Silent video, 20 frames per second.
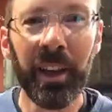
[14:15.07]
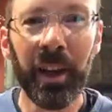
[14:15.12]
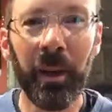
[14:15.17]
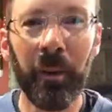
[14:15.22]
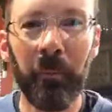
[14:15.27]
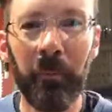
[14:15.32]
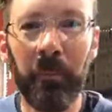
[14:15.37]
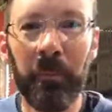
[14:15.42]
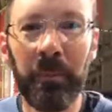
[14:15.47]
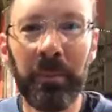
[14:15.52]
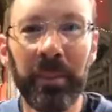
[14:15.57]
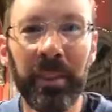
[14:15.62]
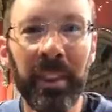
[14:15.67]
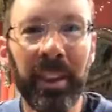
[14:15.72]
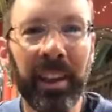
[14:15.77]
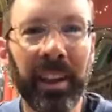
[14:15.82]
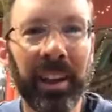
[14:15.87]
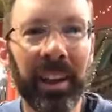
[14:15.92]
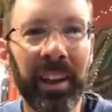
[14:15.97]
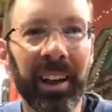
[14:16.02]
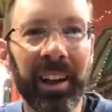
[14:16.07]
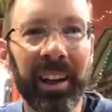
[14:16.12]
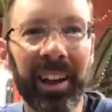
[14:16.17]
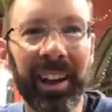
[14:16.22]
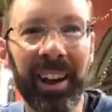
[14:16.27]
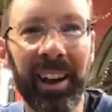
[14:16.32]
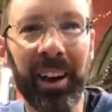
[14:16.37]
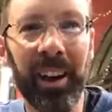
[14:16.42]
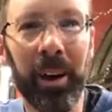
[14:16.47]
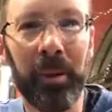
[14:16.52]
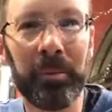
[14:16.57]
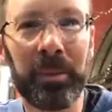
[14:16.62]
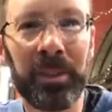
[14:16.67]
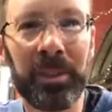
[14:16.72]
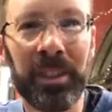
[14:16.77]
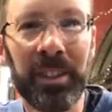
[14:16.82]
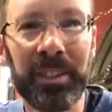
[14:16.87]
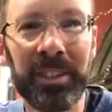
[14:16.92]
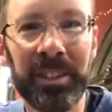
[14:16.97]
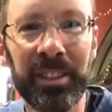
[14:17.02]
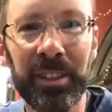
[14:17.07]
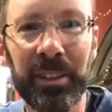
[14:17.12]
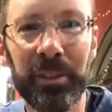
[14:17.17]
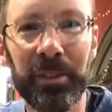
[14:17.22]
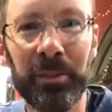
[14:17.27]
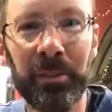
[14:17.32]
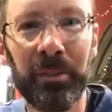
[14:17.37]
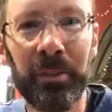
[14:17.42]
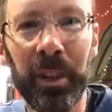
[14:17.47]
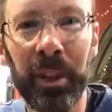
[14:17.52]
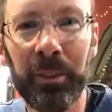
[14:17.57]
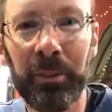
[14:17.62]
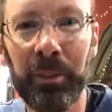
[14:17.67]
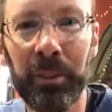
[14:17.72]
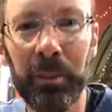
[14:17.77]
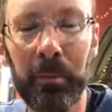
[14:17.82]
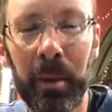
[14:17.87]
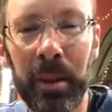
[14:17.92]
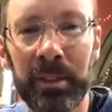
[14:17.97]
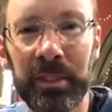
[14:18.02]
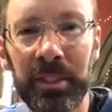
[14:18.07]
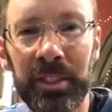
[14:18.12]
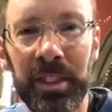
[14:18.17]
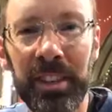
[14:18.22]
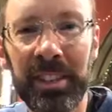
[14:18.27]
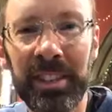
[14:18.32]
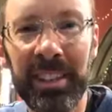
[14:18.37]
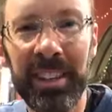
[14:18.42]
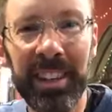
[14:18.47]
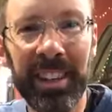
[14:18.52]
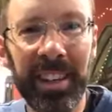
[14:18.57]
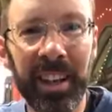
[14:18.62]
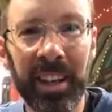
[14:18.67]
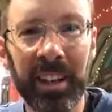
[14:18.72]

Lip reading: I'm just going to flick through the messages